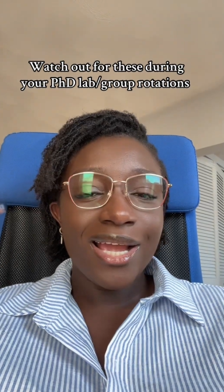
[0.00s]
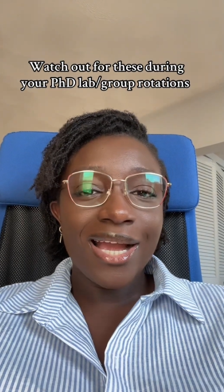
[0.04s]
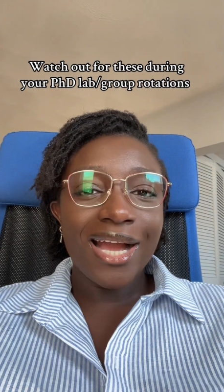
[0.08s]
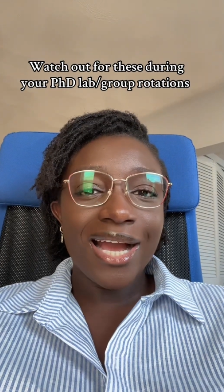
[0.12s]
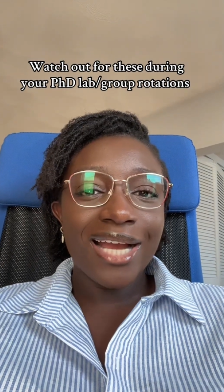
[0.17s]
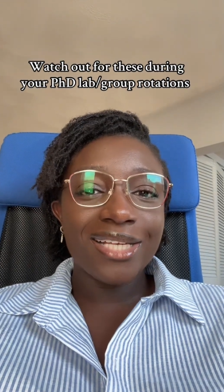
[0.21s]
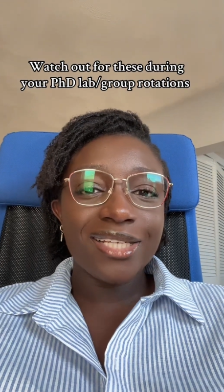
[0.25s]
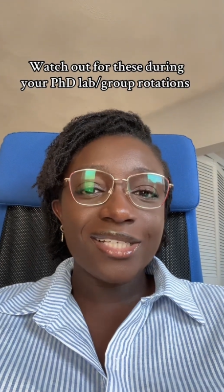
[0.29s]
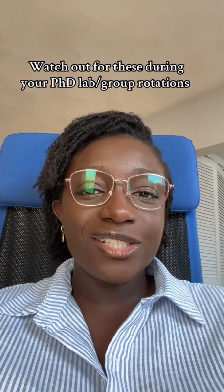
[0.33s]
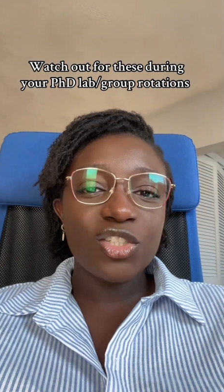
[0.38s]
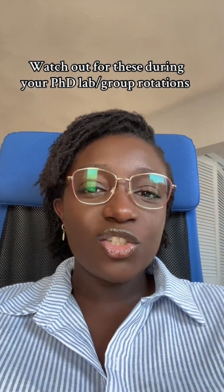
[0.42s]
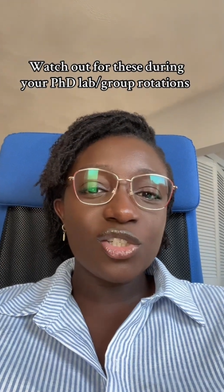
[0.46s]

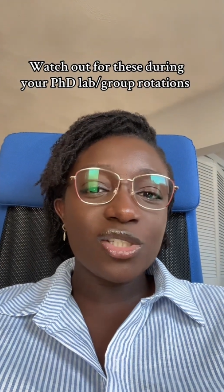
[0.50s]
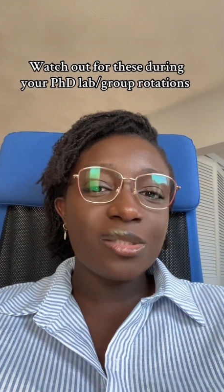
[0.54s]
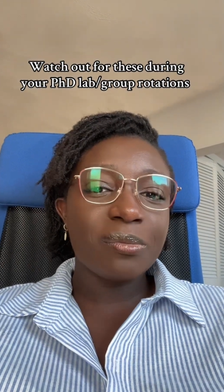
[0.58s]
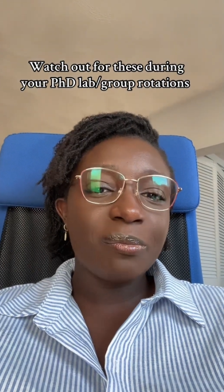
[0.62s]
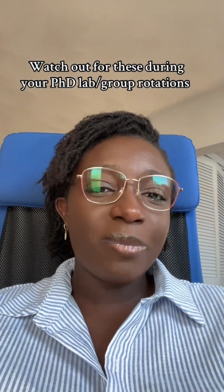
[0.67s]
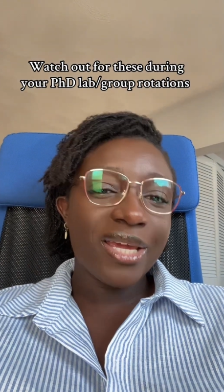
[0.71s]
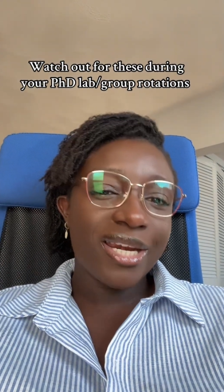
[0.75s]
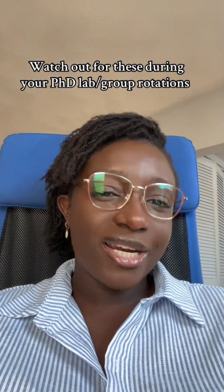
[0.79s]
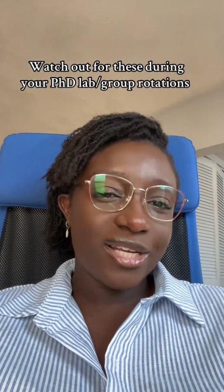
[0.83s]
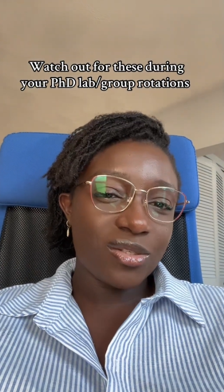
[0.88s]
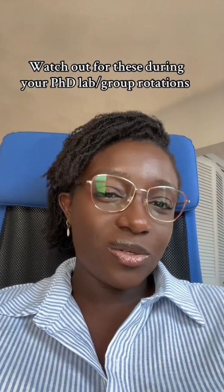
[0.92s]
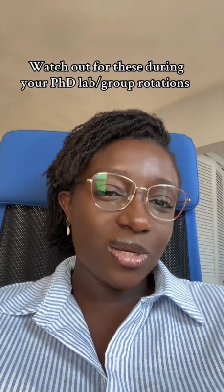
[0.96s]
and it's just
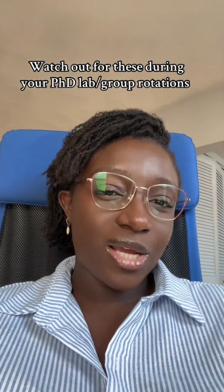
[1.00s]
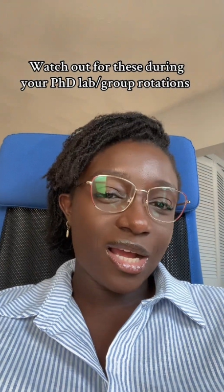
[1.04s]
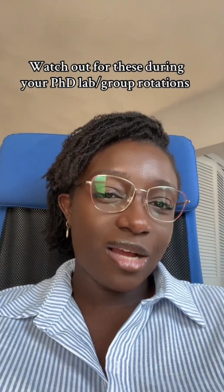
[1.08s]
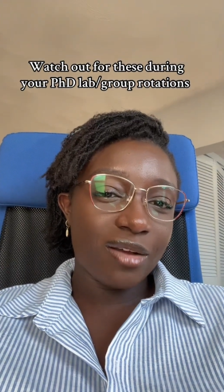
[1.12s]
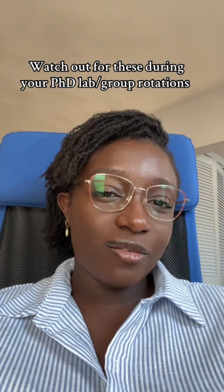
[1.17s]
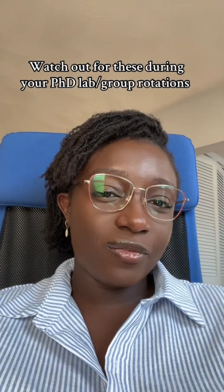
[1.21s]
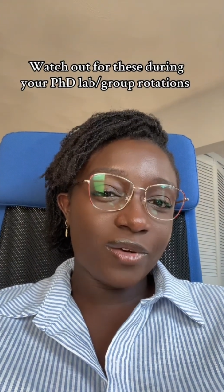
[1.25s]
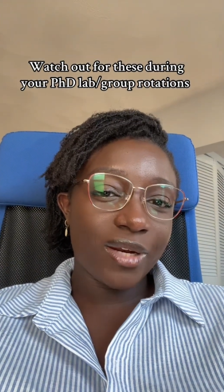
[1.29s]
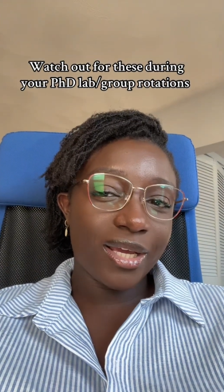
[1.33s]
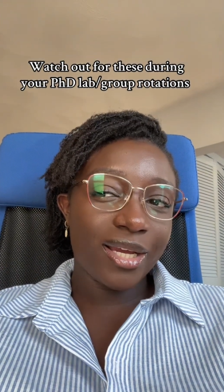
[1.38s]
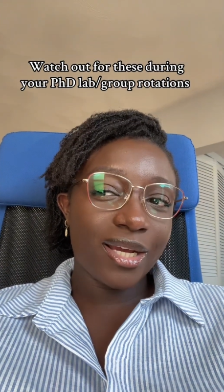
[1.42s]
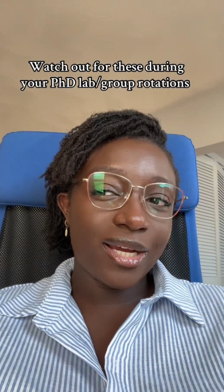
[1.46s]
better to
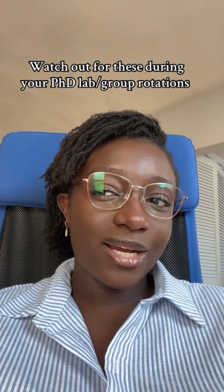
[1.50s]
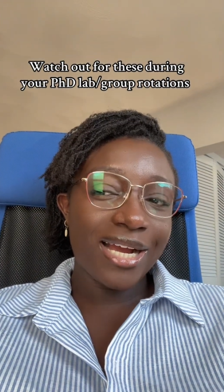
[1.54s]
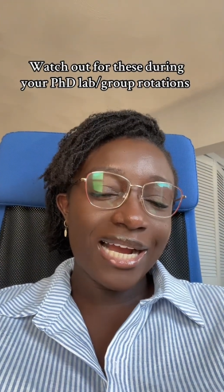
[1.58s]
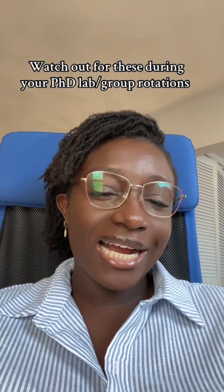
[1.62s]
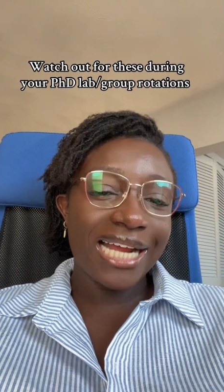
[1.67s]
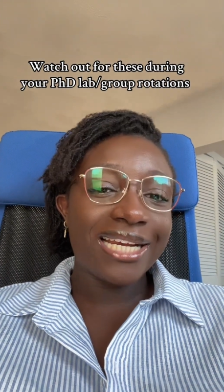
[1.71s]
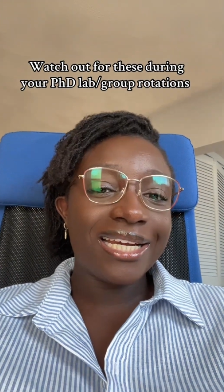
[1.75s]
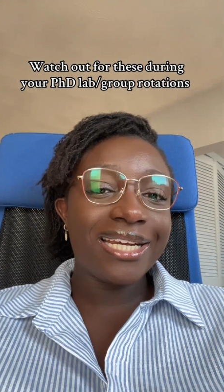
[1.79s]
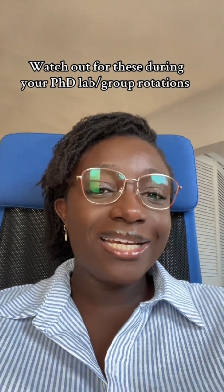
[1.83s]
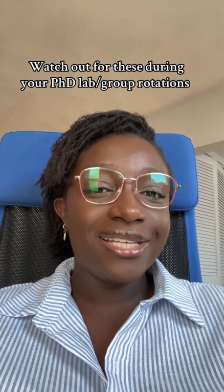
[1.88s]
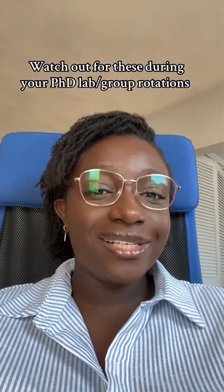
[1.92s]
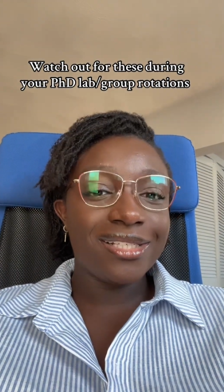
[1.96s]
have like
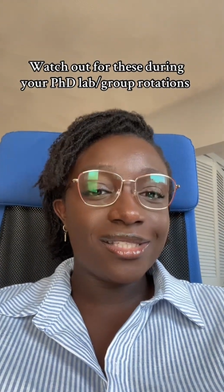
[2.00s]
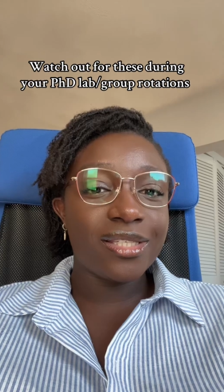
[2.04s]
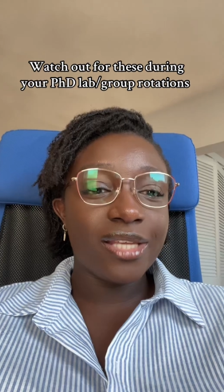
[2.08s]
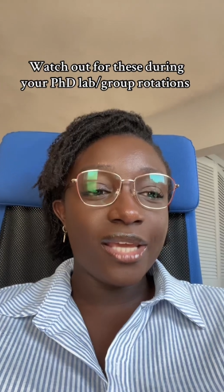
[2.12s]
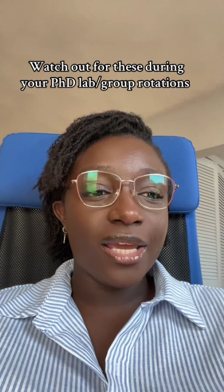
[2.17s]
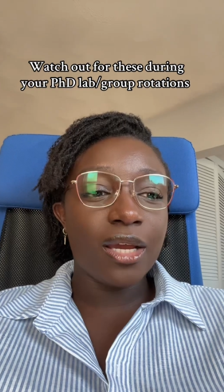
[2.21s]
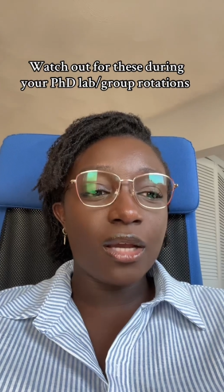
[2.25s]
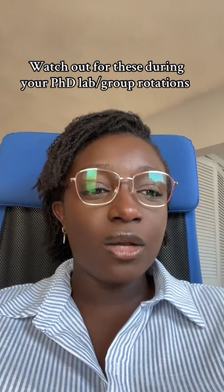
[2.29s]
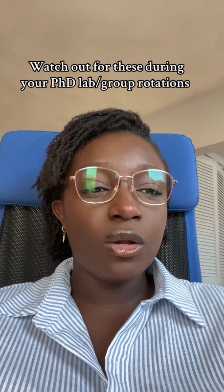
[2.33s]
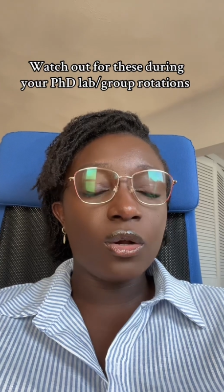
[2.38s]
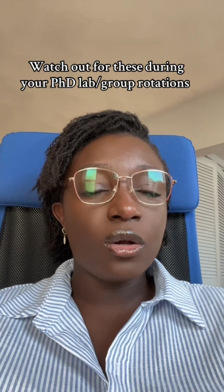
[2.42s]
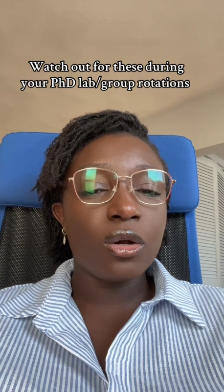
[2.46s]
at least
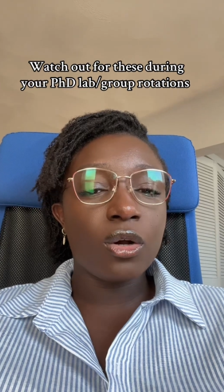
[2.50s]
a